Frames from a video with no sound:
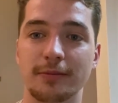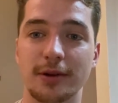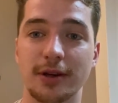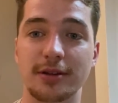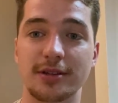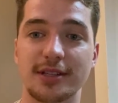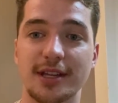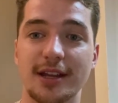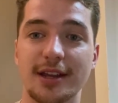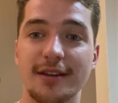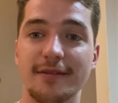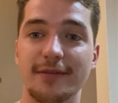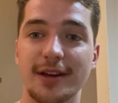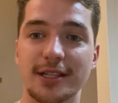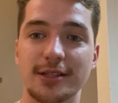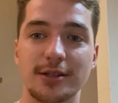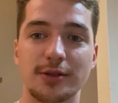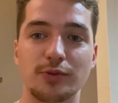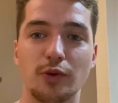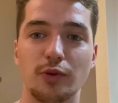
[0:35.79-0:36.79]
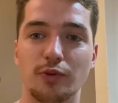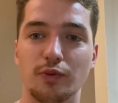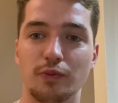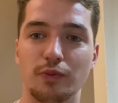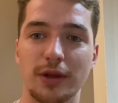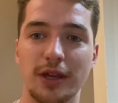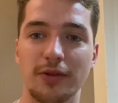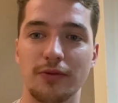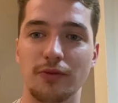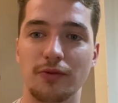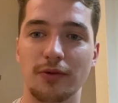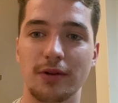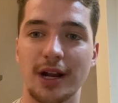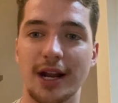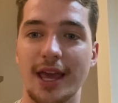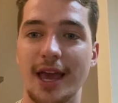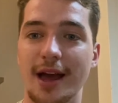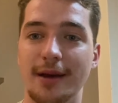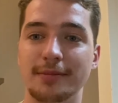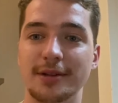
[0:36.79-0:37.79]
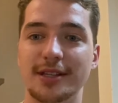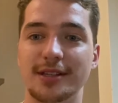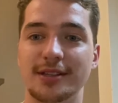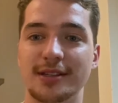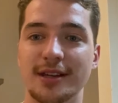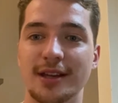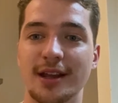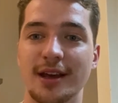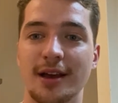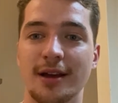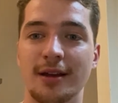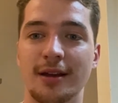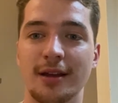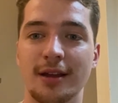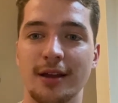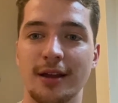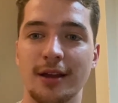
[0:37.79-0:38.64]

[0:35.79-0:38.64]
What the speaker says: because then the investors will be really happy to see that,